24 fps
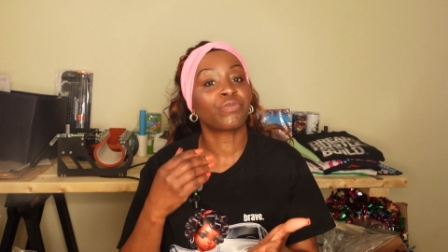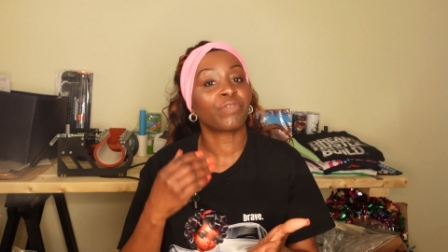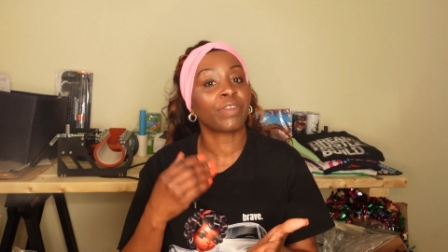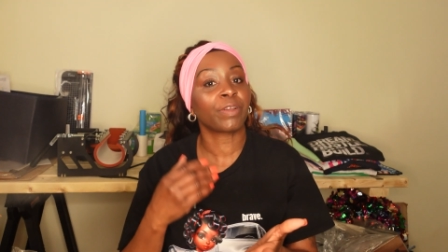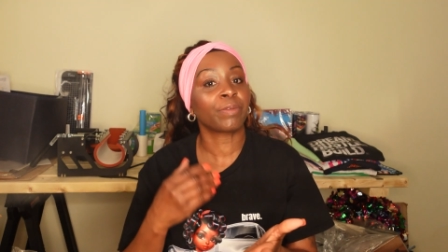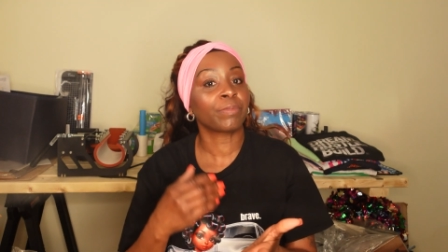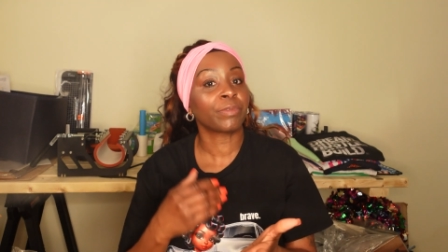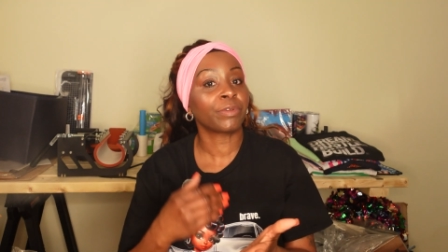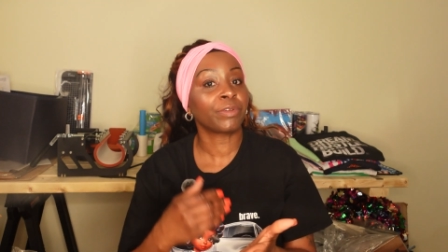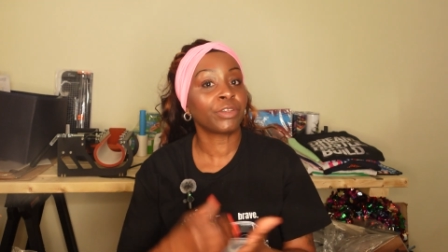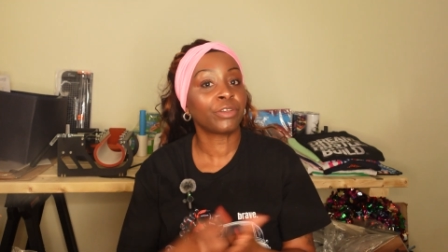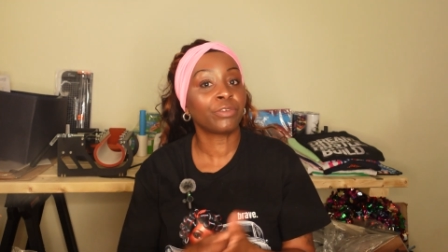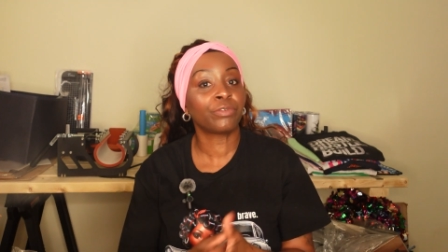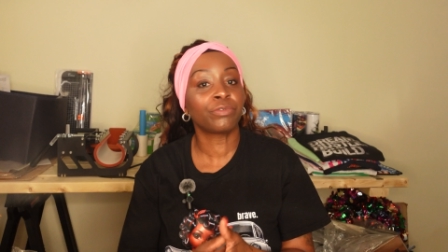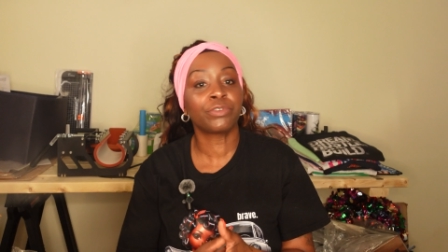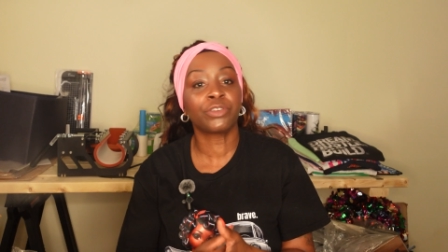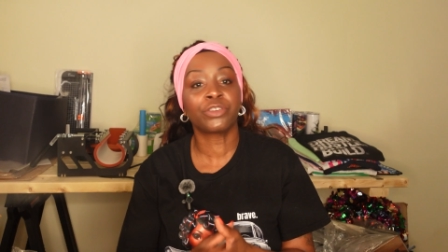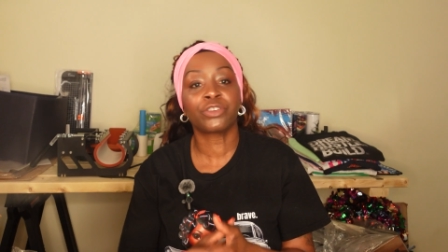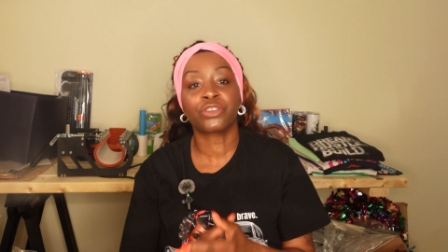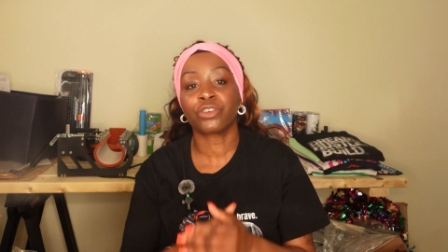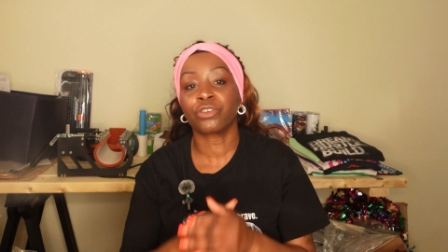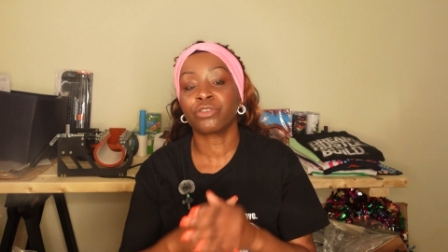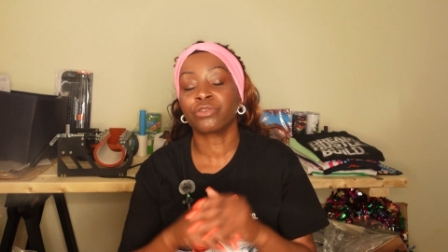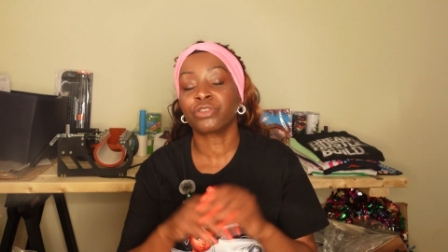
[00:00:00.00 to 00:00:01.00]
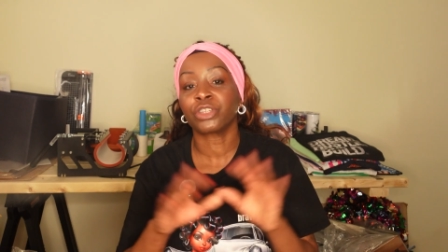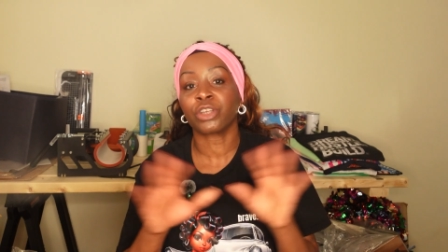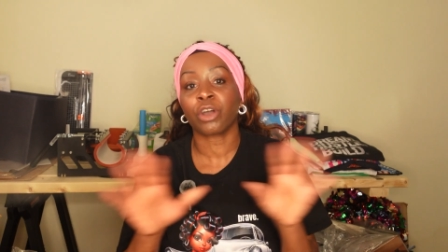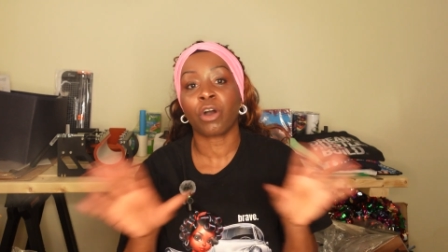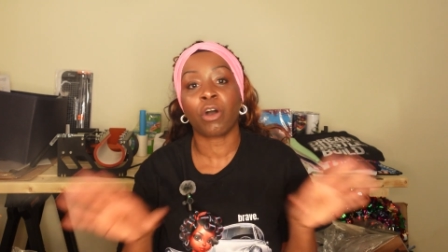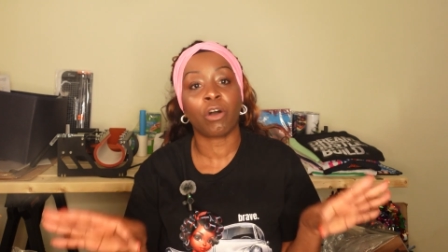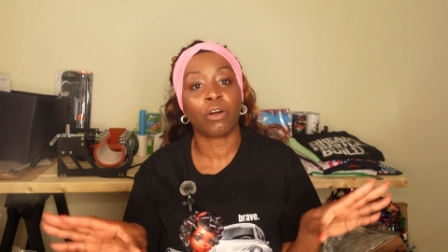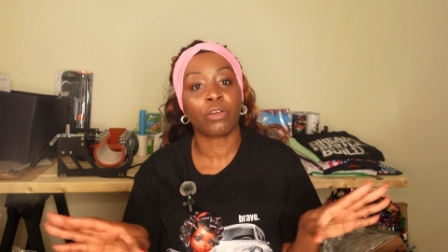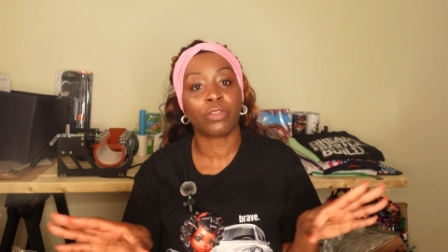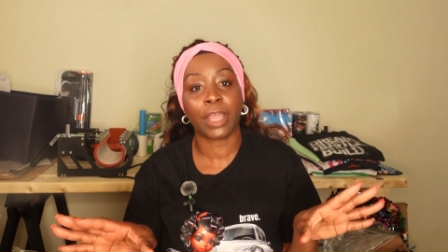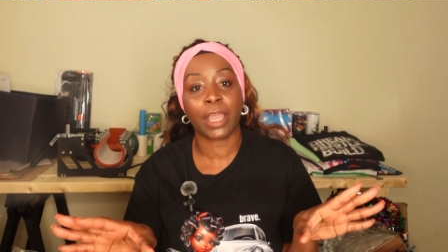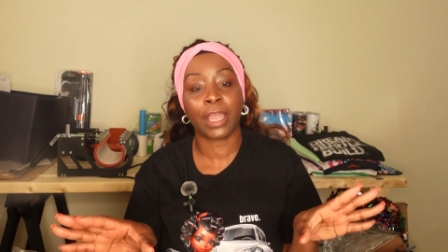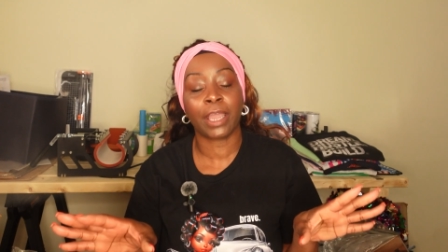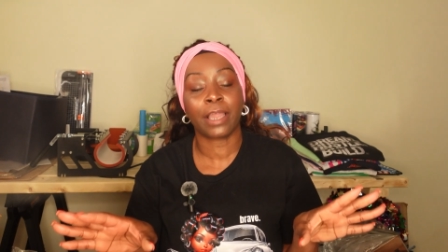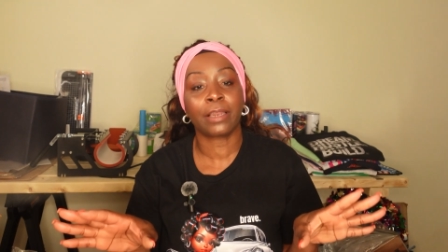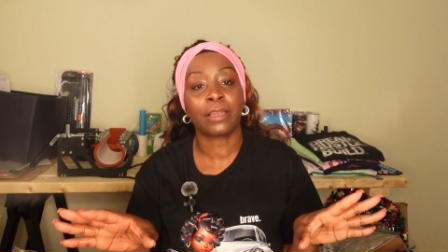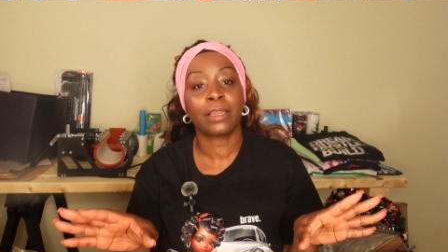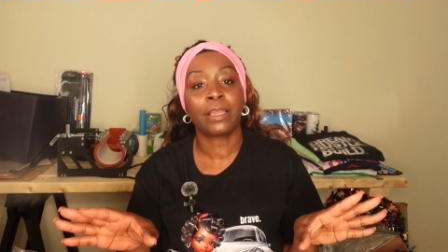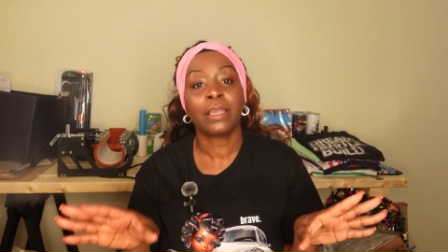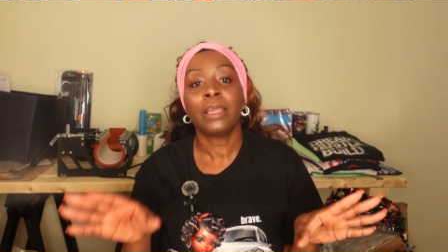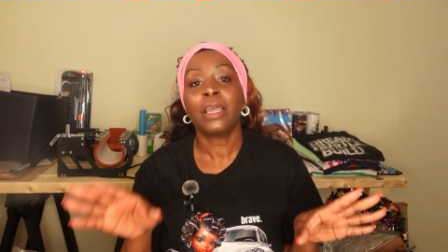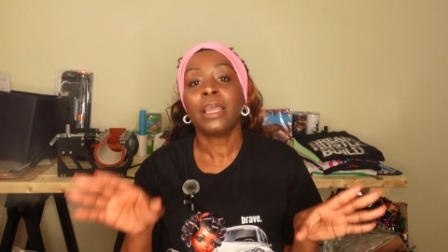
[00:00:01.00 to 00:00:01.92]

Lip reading: family reunion shirts, all that.